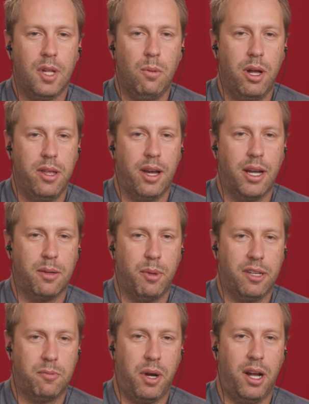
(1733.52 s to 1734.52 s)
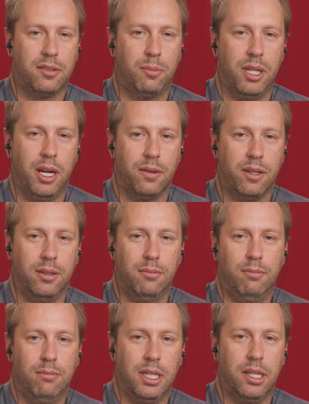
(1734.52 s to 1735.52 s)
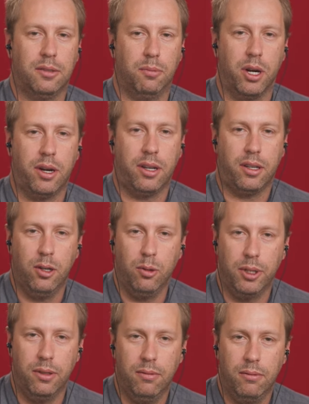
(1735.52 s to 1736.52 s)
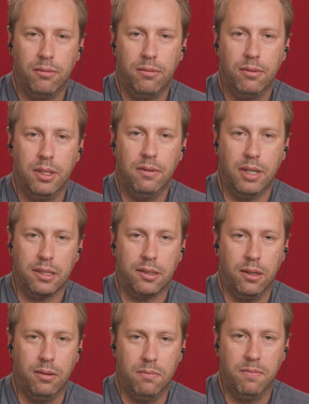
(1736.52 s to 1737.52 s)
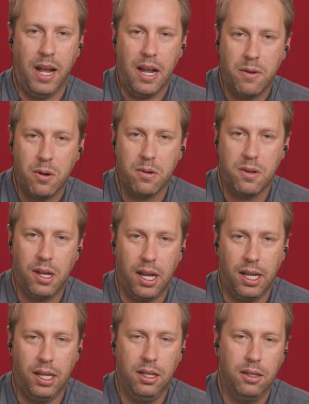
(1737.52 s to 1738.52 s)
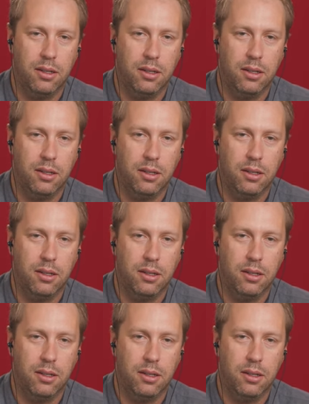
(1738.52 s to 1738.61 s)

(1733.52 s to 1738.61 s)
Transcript: Well, you got the best possible outcome because Mark Cuban invested five hundred K.